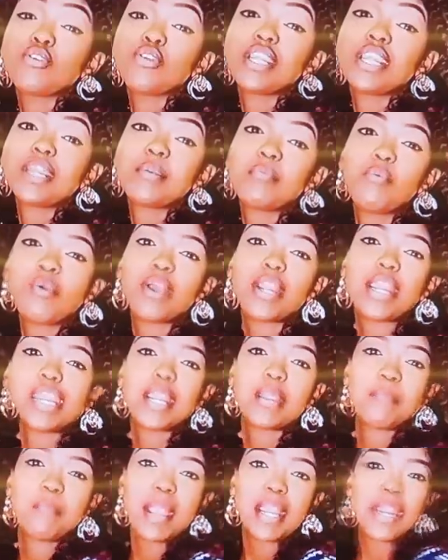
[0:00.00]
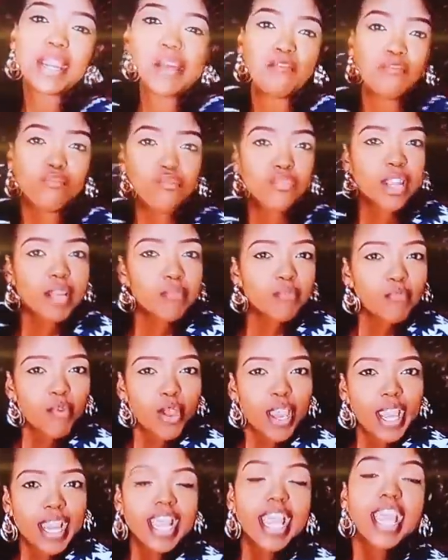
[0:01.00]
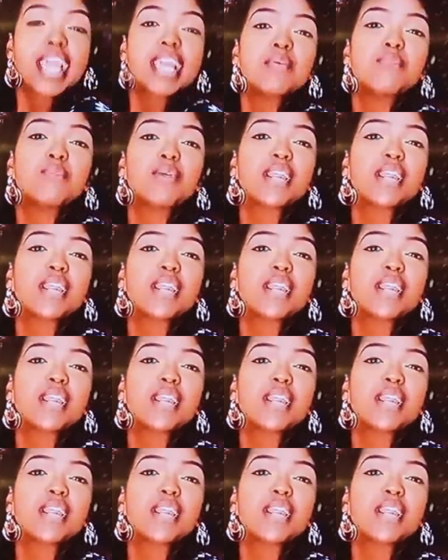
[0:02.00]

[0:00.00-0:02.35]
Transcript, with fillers: She makes me smile. She does.